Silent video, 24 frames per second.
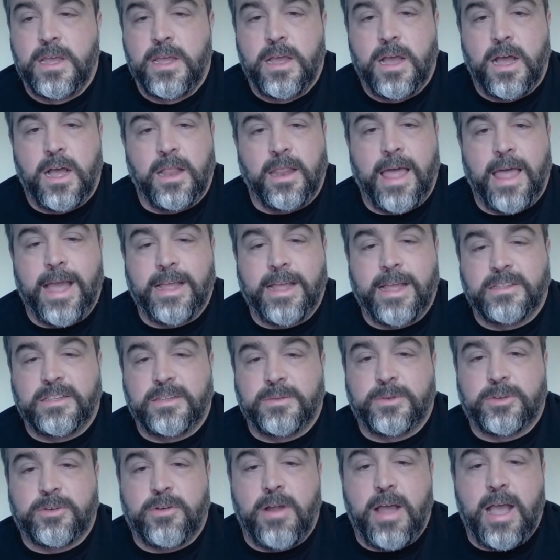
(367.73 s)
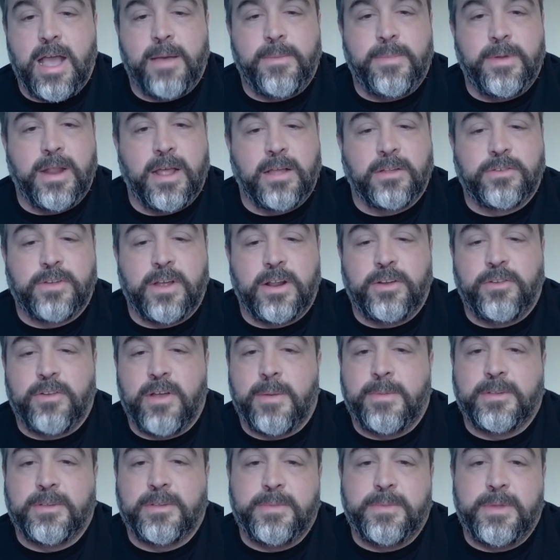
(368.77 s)
Like and subscribe, and I'll try to drop
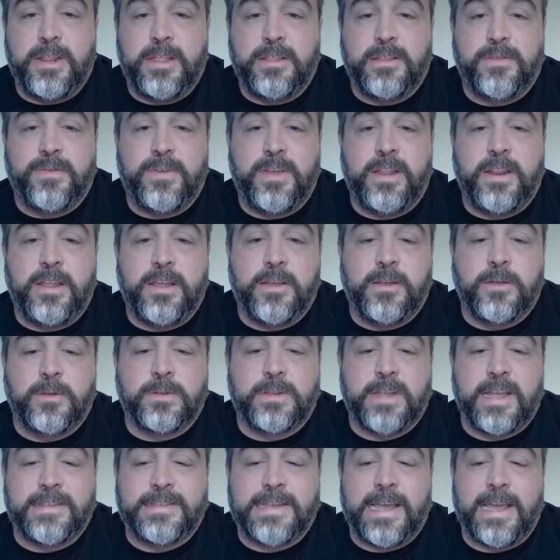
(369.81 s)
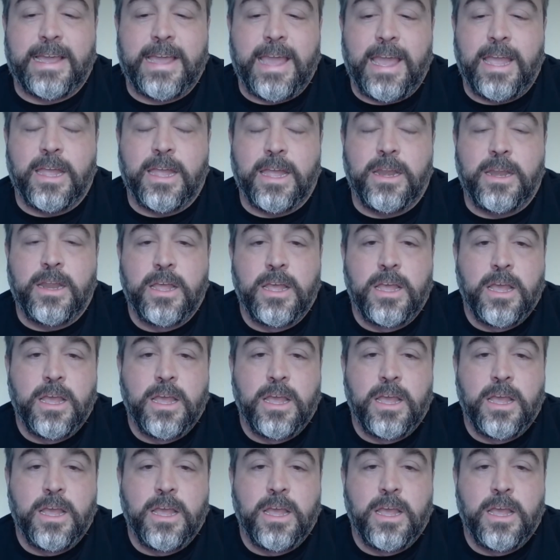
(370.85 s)
as many of these videos as I can